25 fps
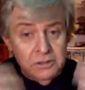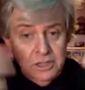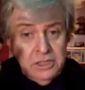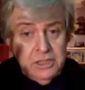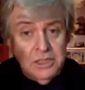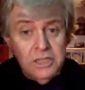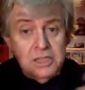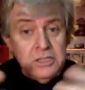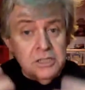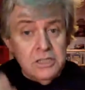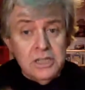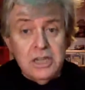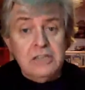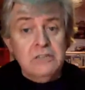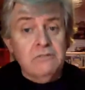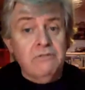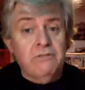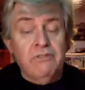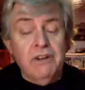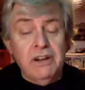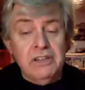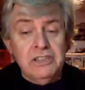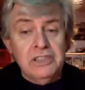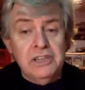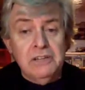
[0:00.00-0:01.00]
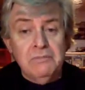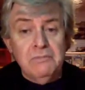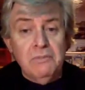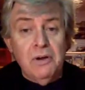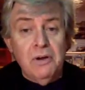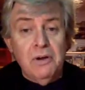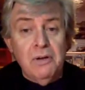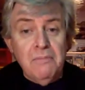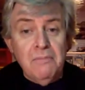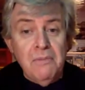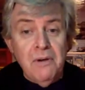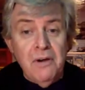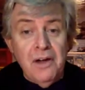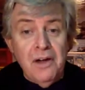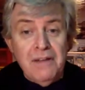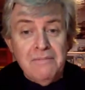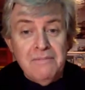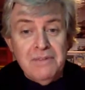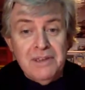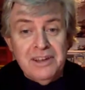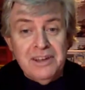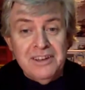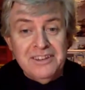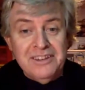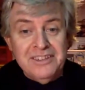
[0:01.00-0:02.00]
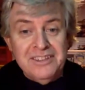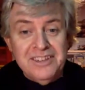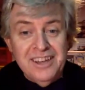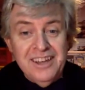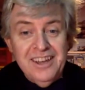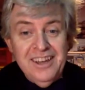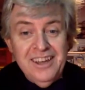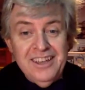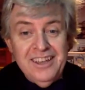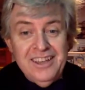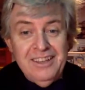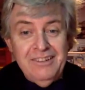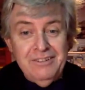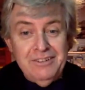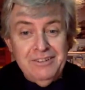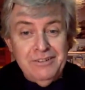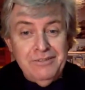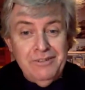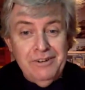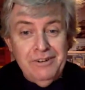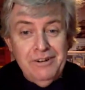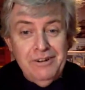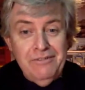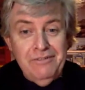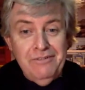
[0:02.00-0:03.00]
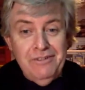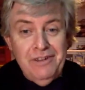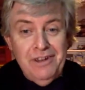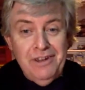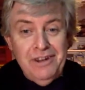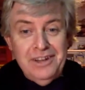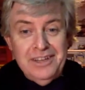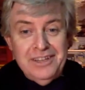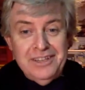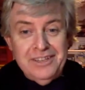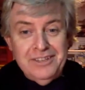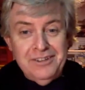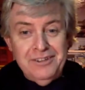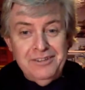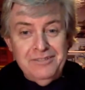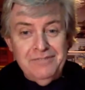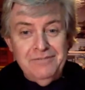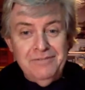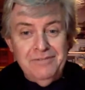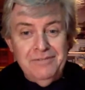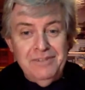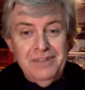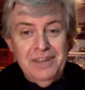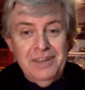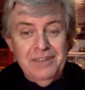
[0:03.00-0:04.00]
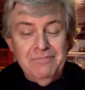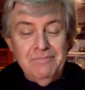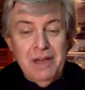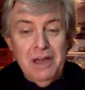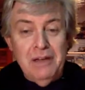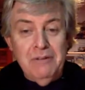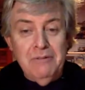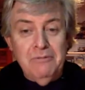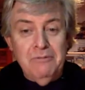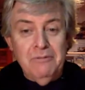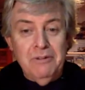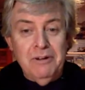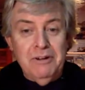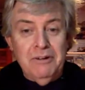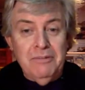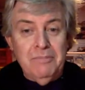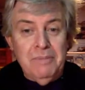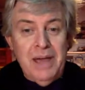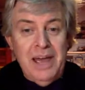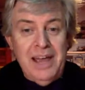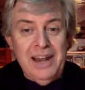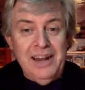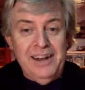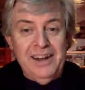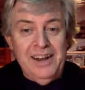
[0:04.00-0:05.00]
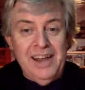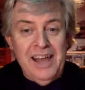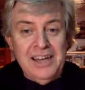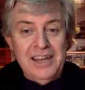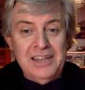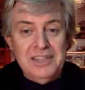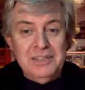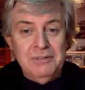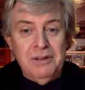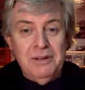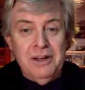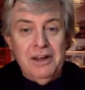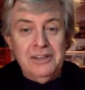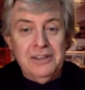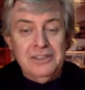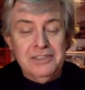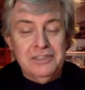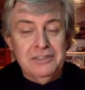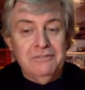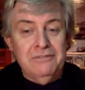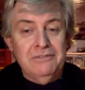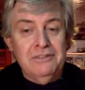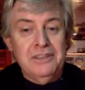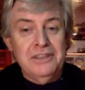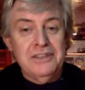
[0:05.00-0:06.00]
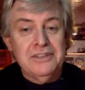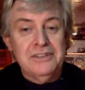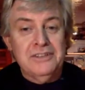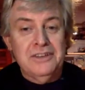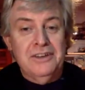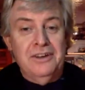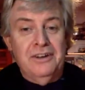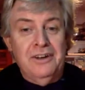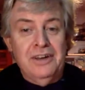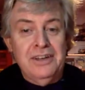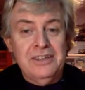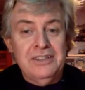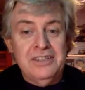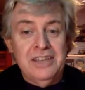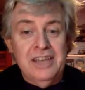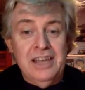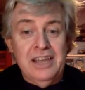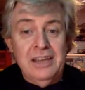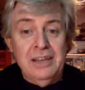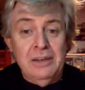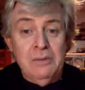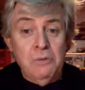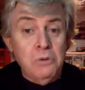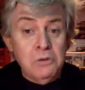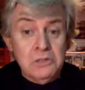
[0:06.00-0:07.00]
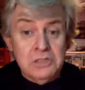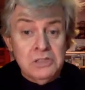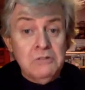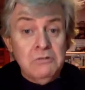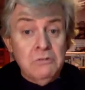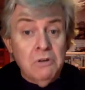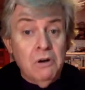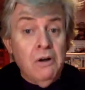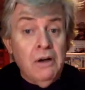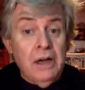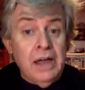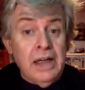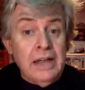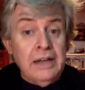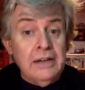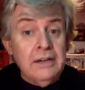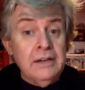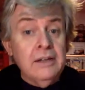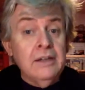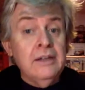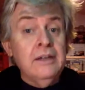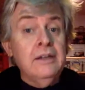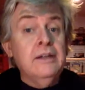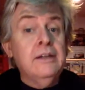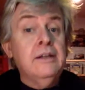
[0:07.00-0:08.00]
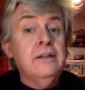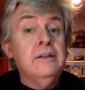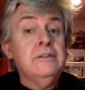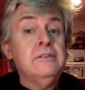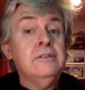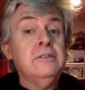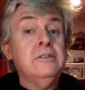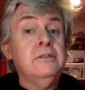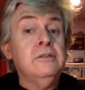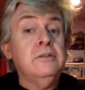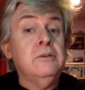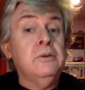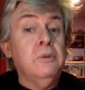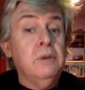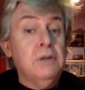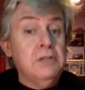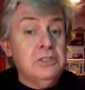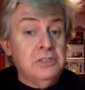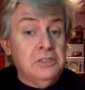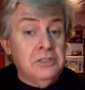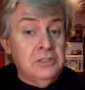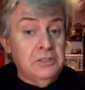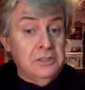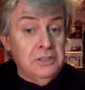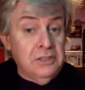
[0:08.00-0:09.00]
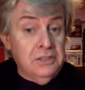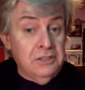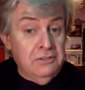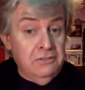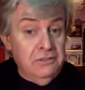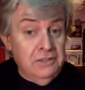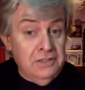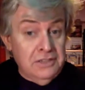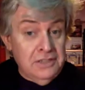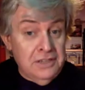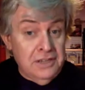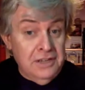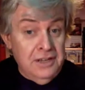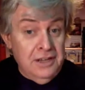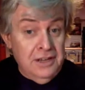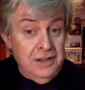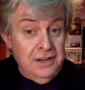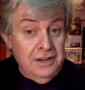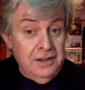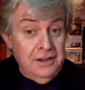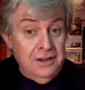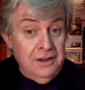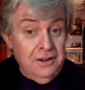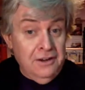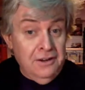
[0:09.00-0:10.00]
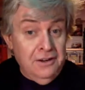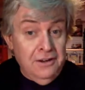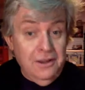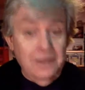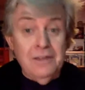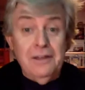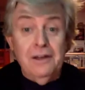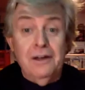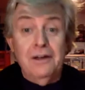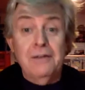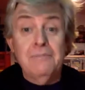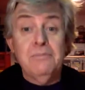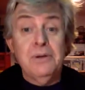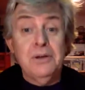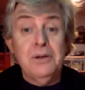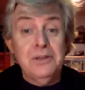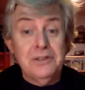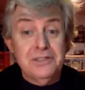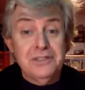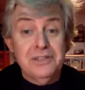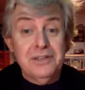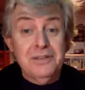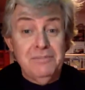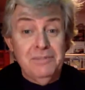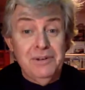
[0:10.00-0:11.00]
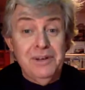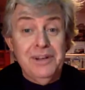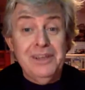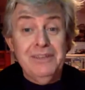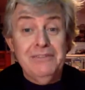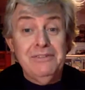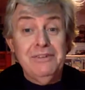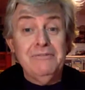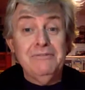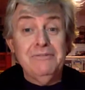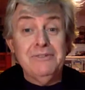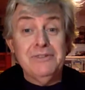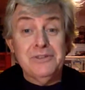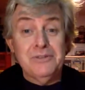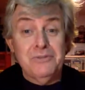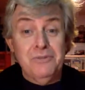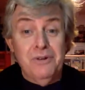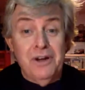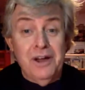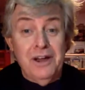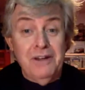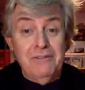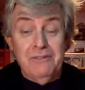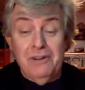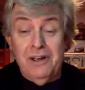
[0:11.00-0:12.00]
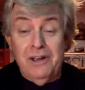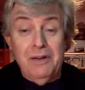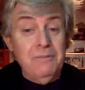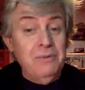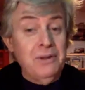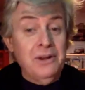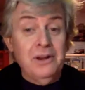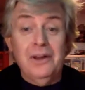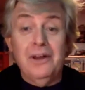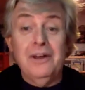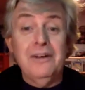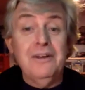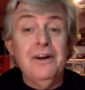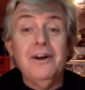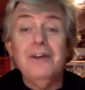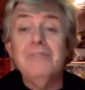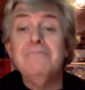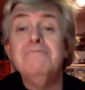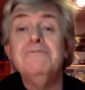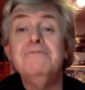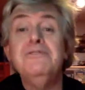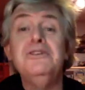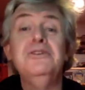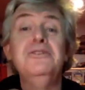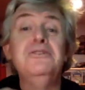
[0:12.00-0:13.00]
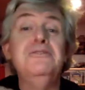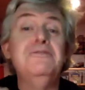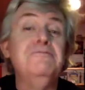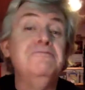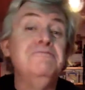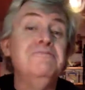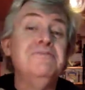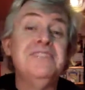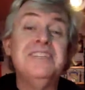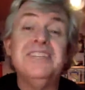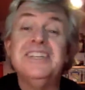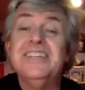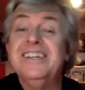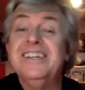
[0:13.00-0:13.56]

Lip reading: is just fresh in my mind, because there was a very funny sort of moment where a panel had to answer for this guy, saying, was he right to question this visit? And I personally believe he was quite right, but I'm doomed.